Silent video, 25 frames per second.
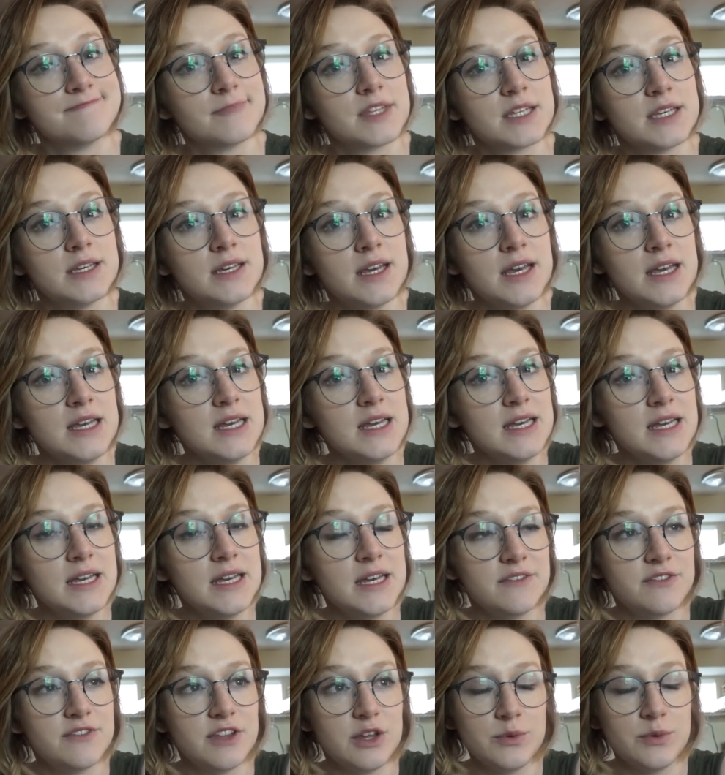
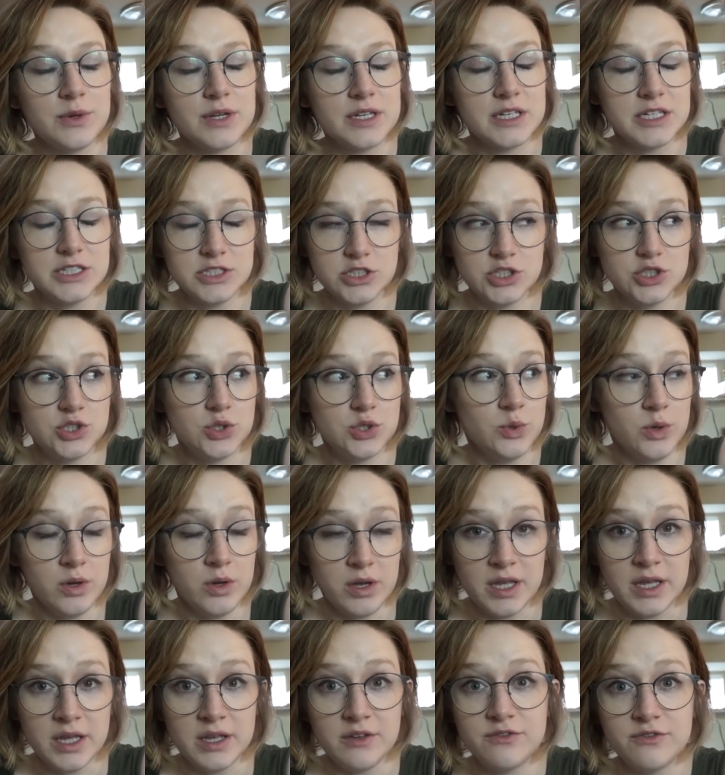If they really
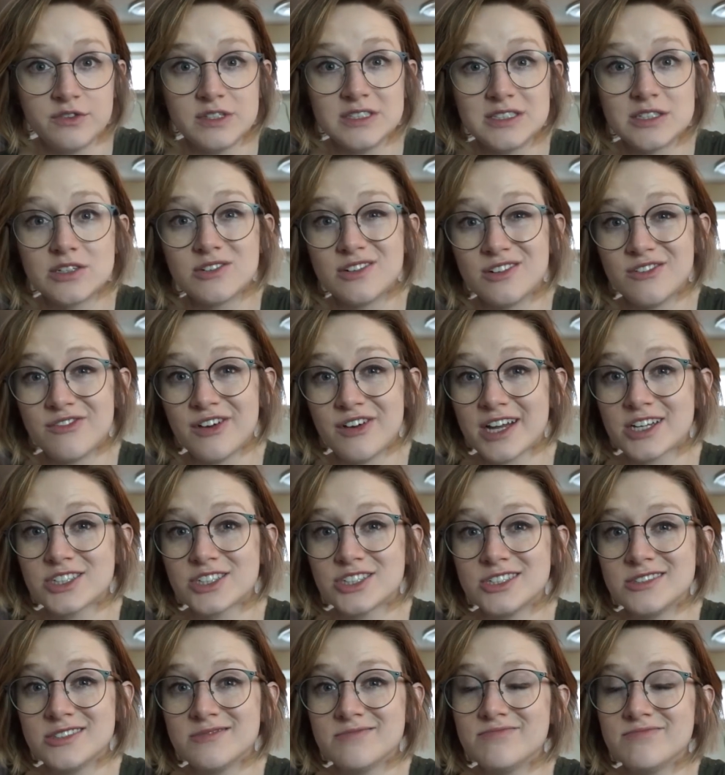enjoy physical
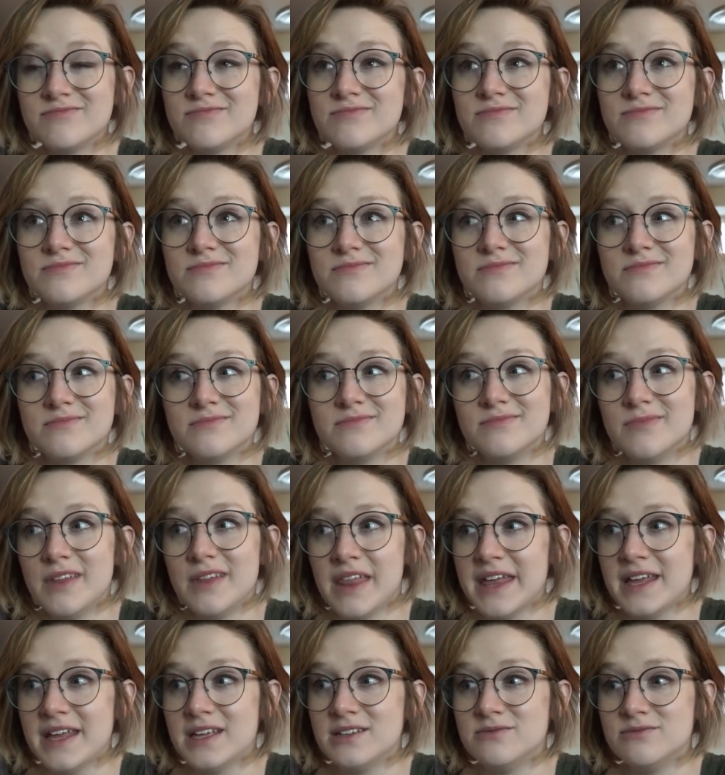affection,
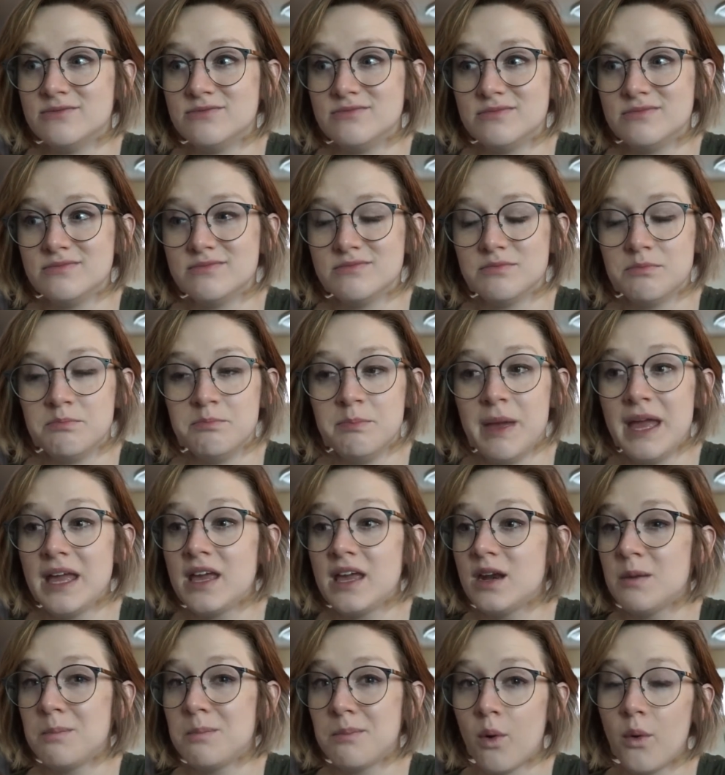then
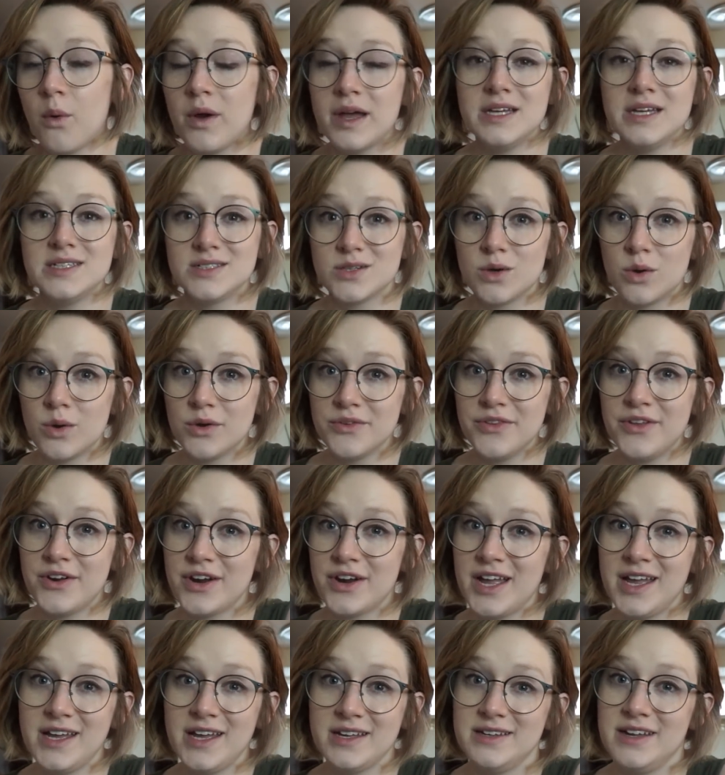make it a point to hold their
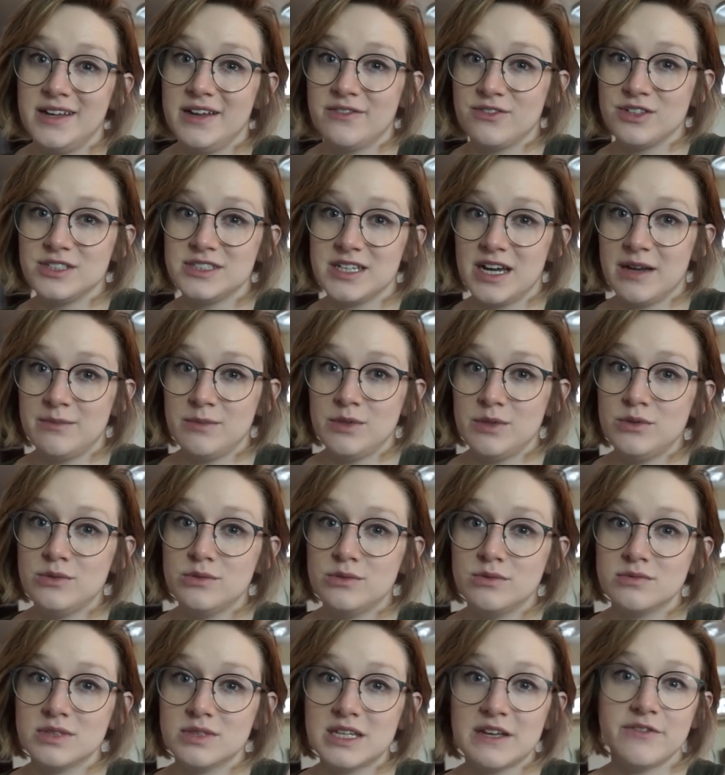hand every time
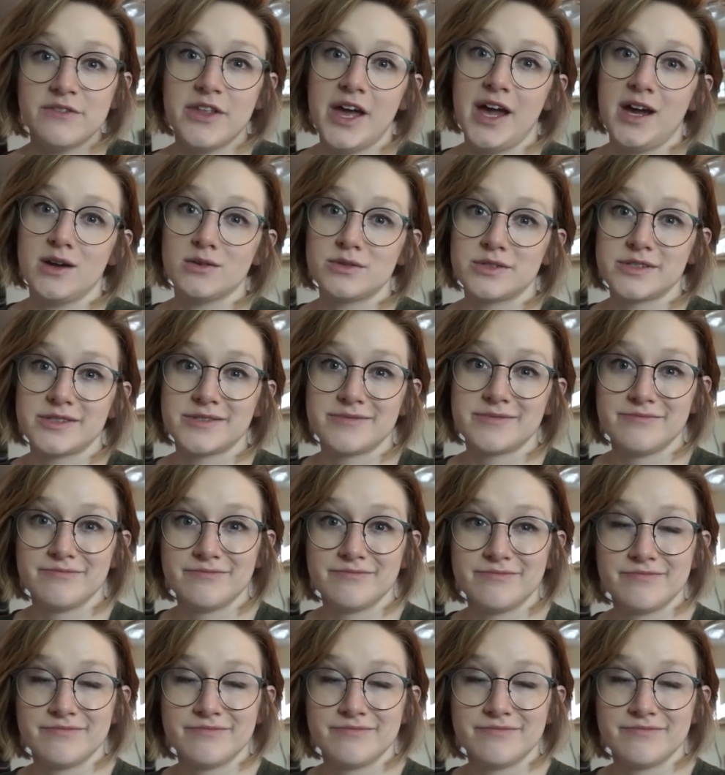you leave the house.